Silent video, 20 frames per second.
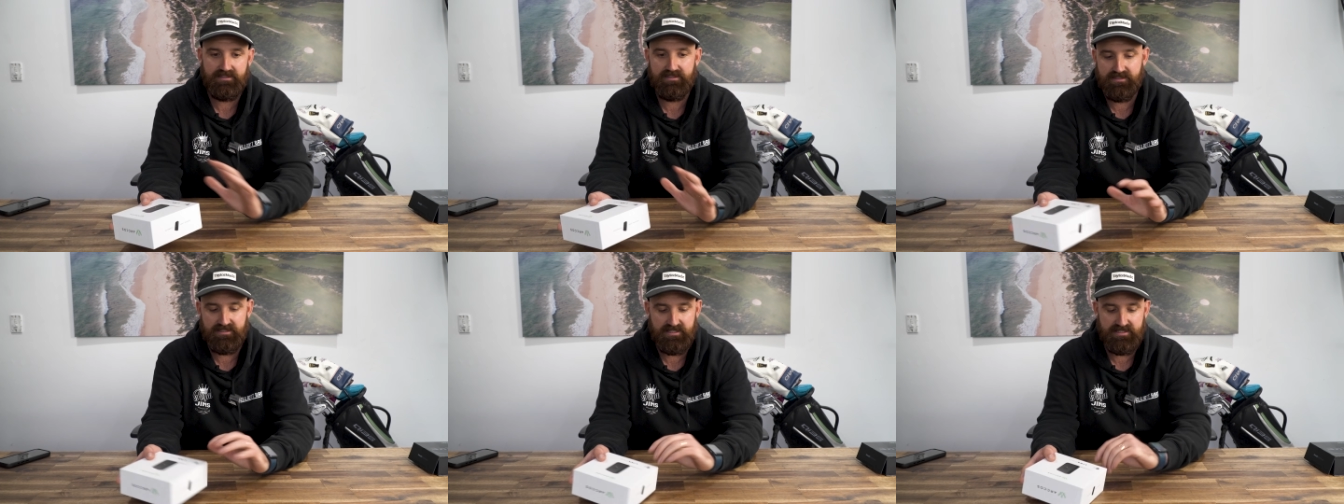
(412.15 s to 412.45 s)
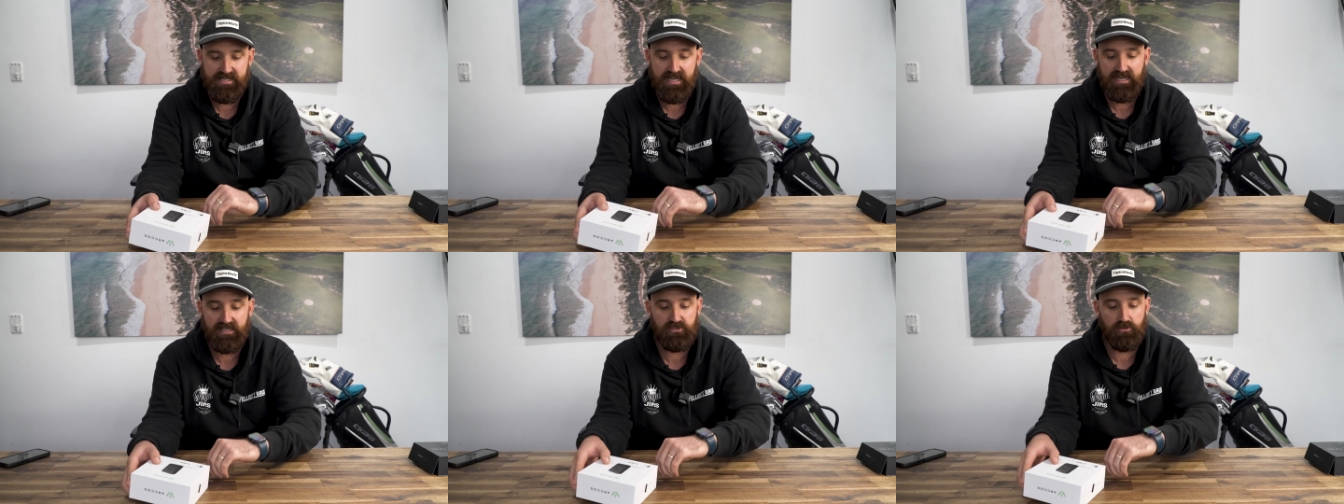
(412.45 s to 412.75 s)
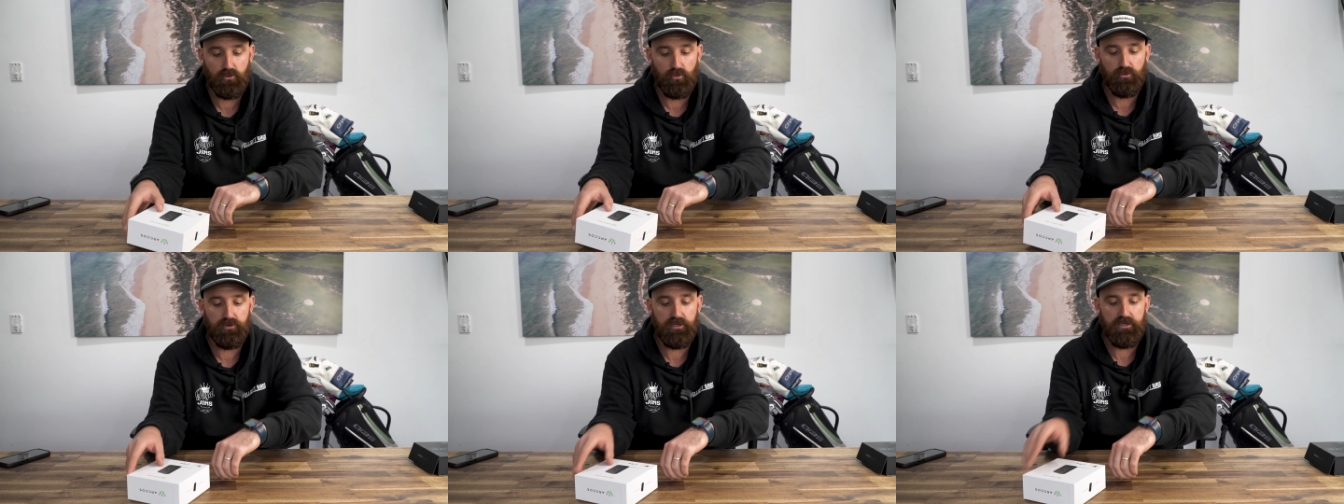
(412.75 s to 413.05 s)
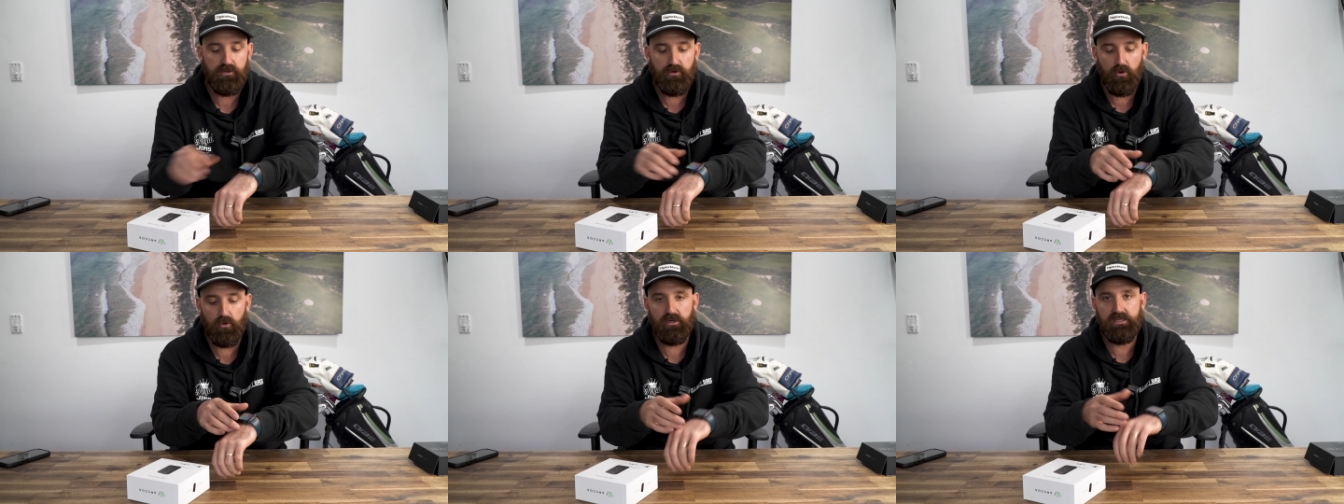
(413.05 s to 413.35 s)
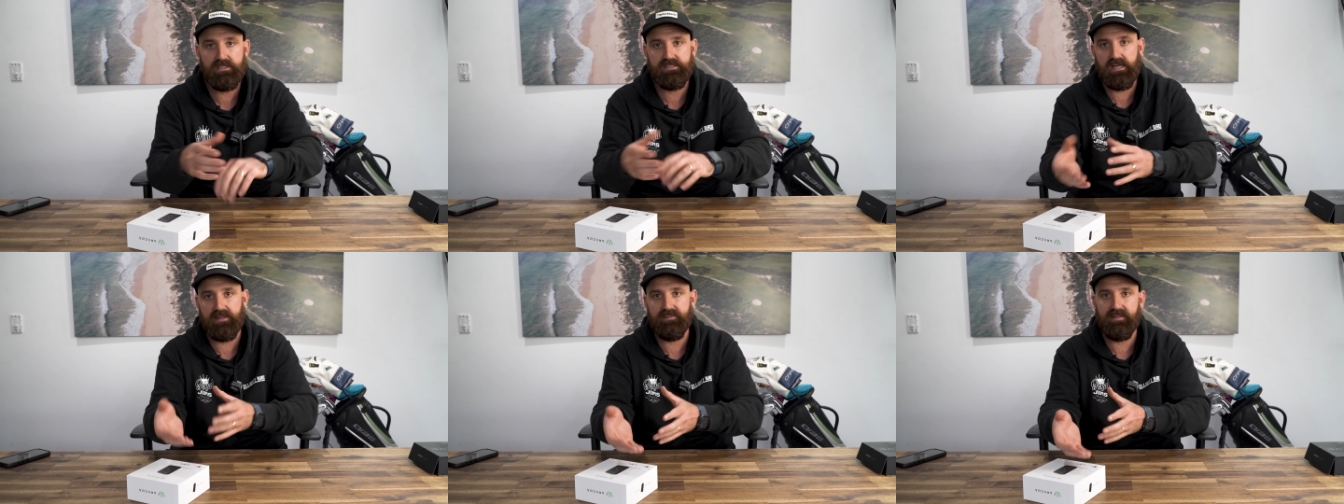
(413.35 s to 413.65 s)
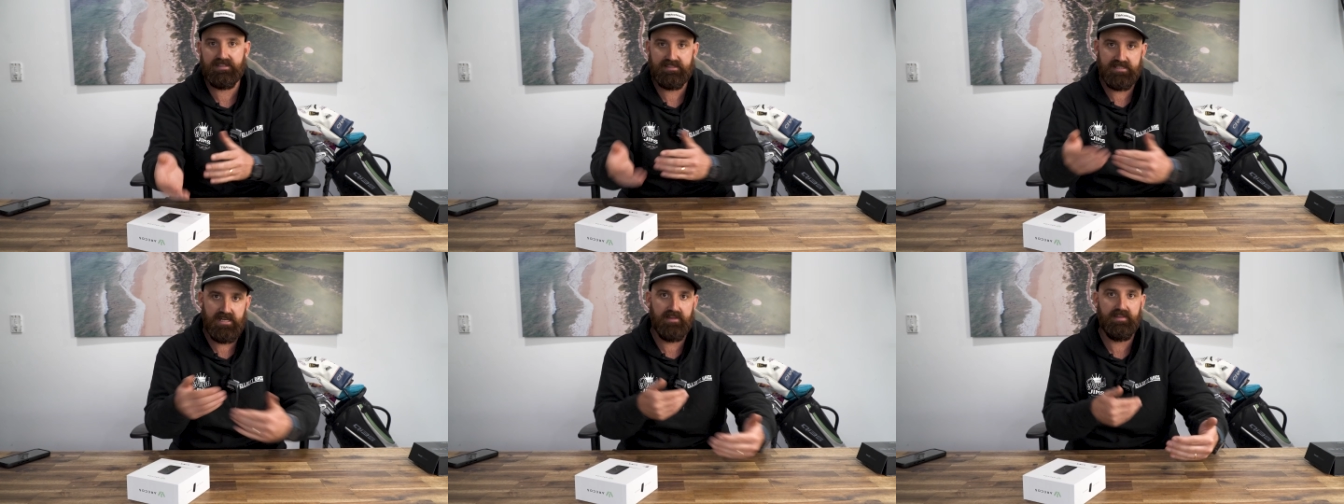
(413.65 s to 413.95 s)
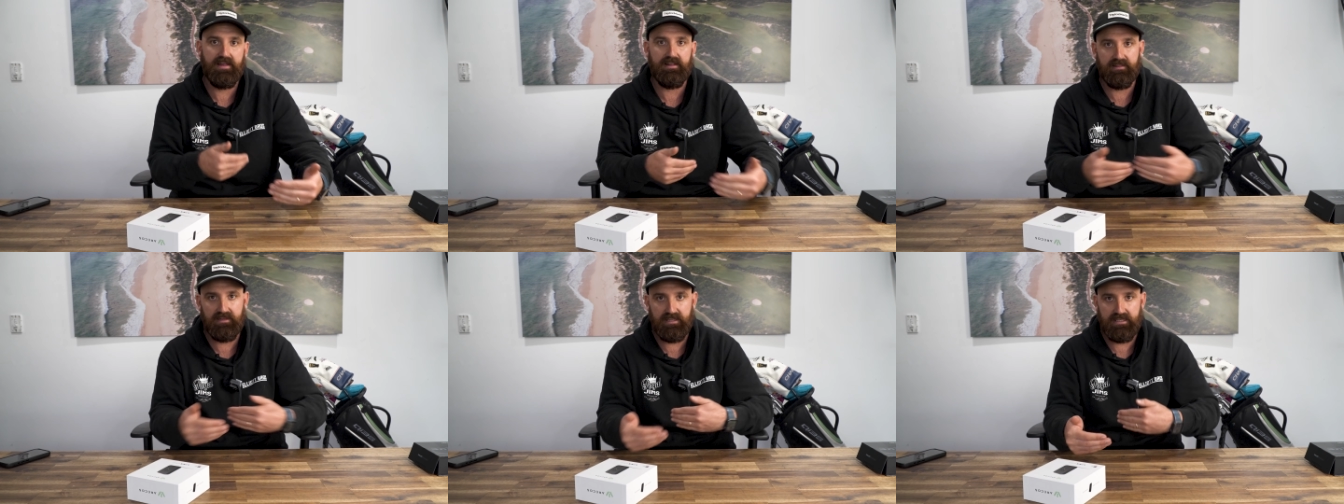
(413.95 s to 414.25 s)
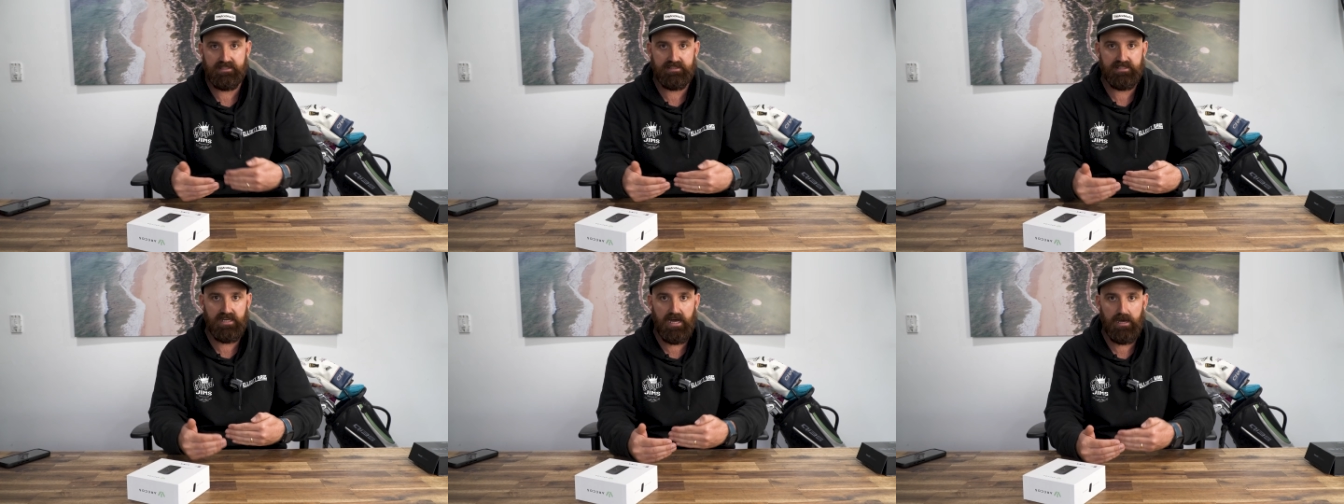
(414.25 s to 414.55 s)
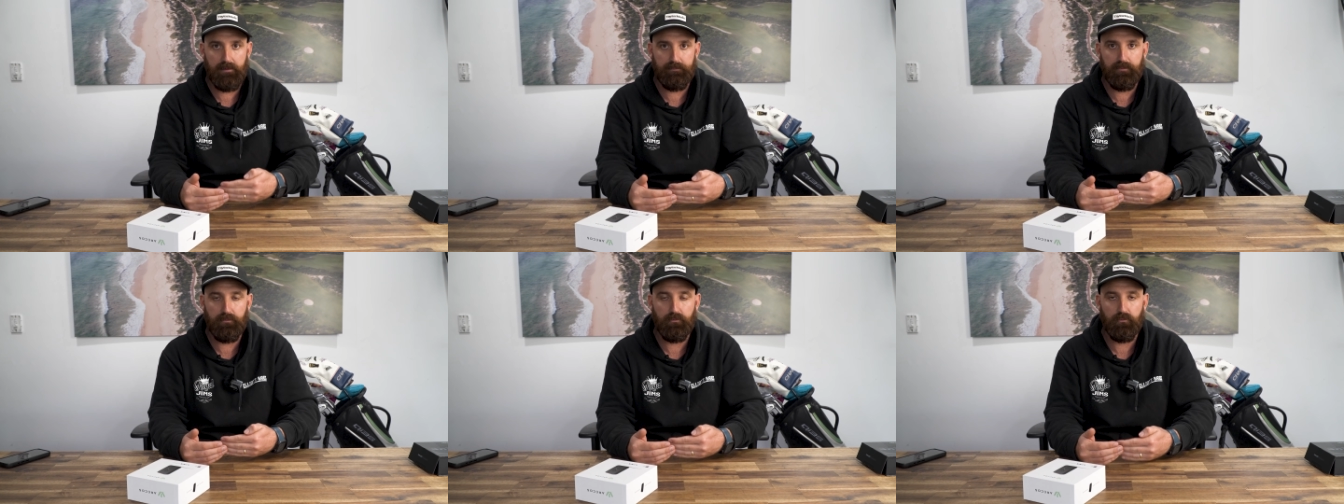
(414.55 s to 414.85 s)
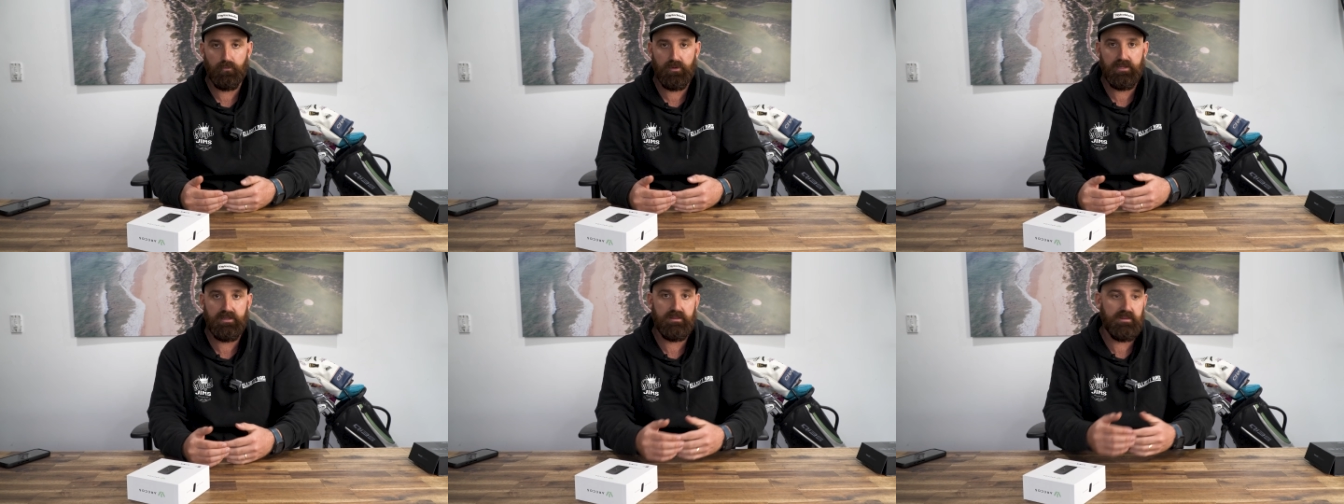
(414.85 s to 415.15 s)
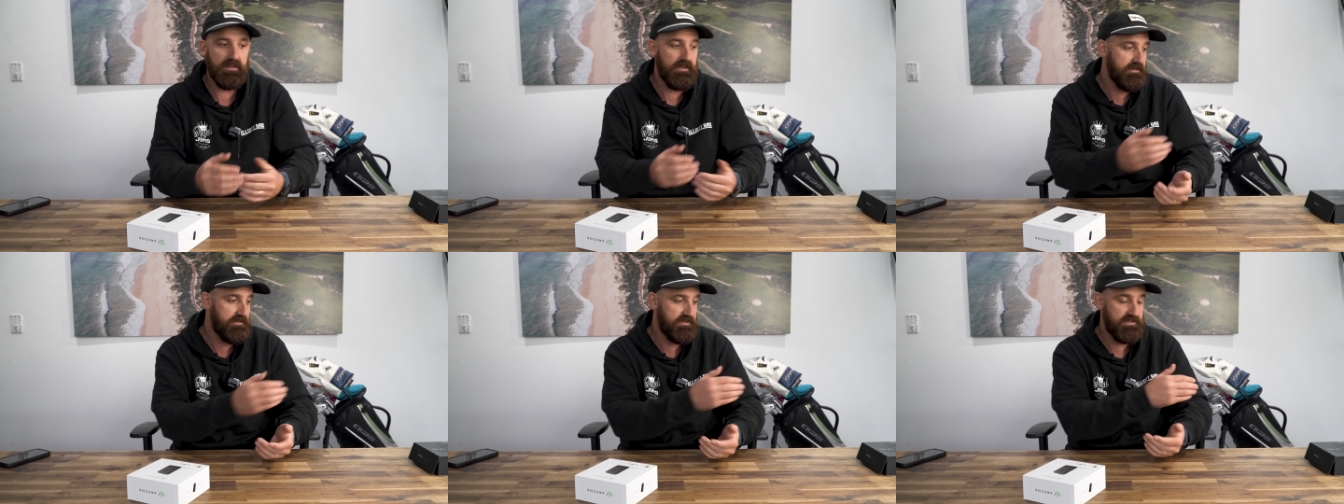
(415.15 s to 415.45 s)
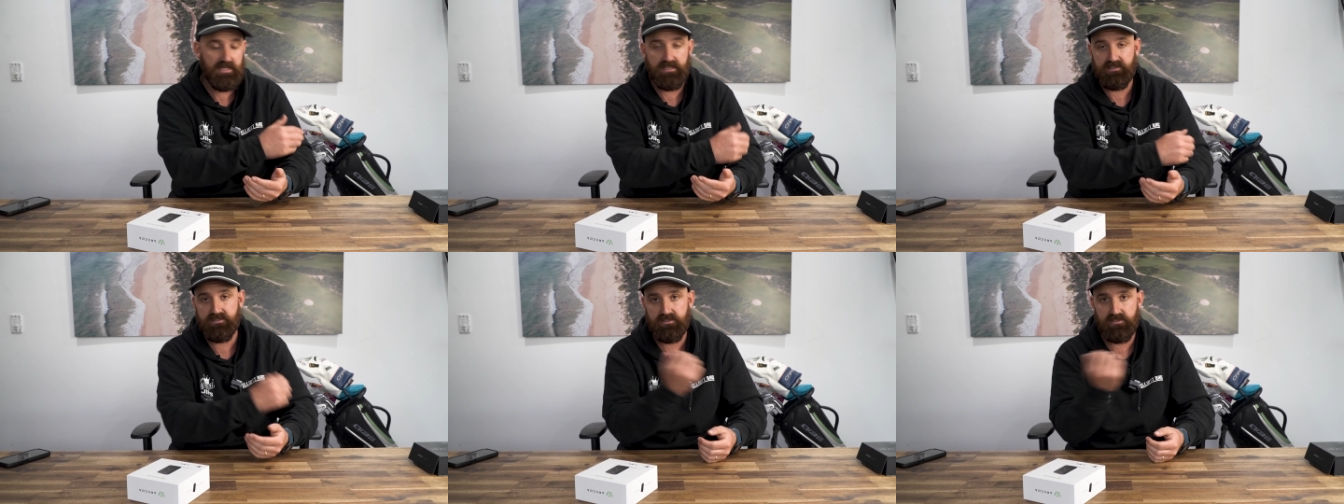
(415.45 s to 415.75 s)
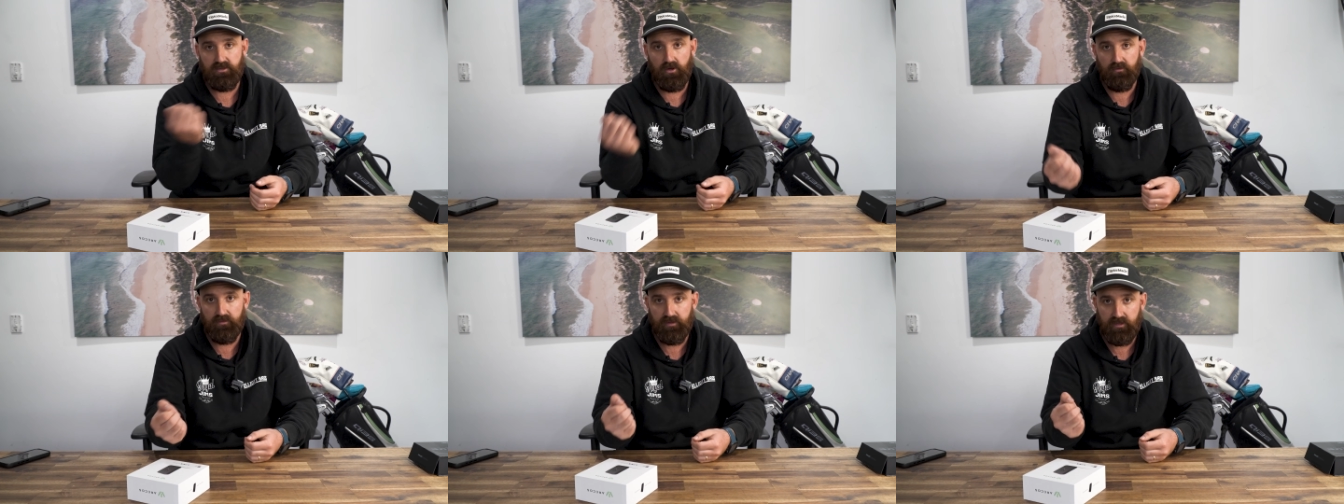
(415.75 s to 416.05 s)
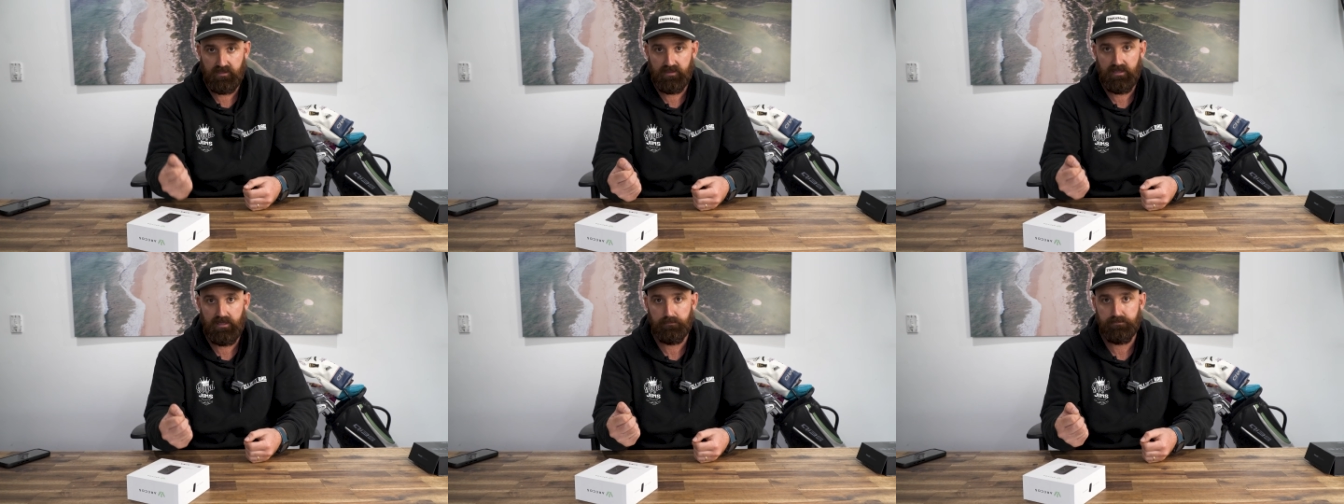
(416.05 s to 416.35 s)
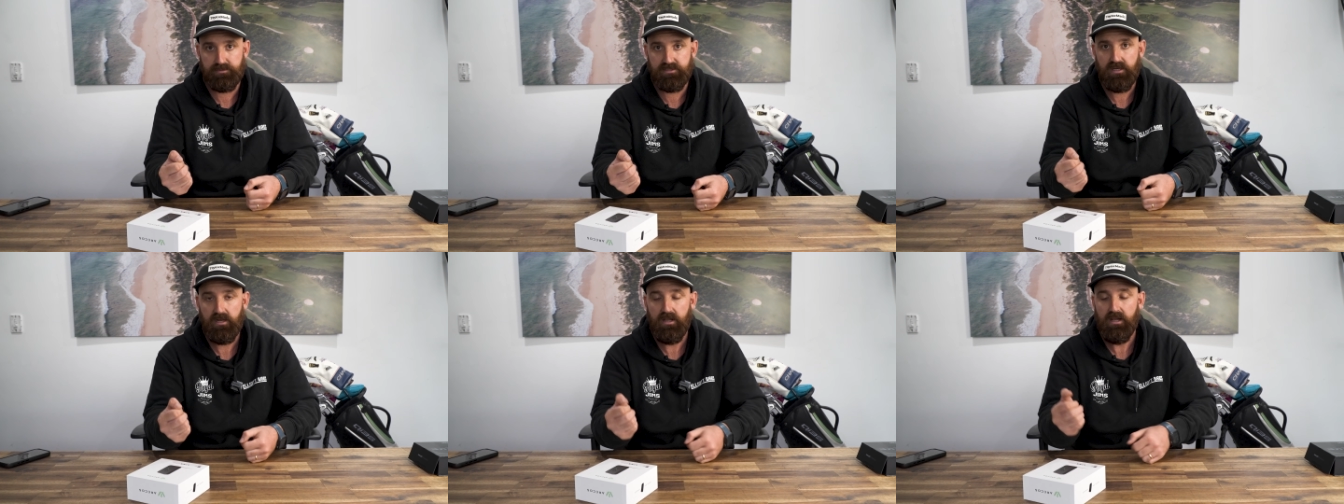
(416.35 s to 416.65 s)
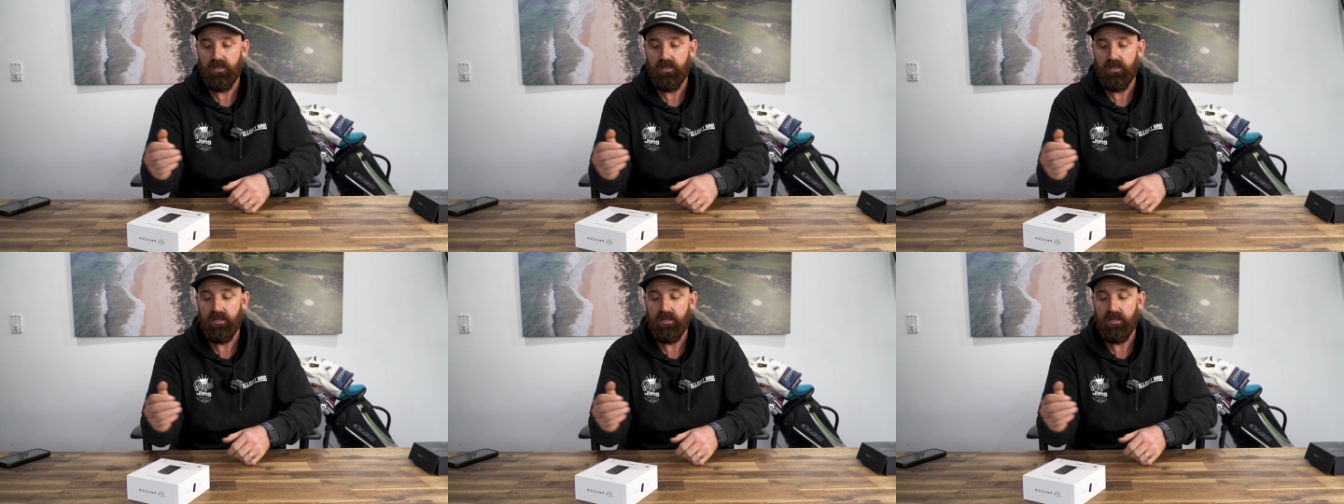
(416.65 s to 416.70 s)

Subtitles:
detects all the noise, and that's how that links up with the sensors on the clubs.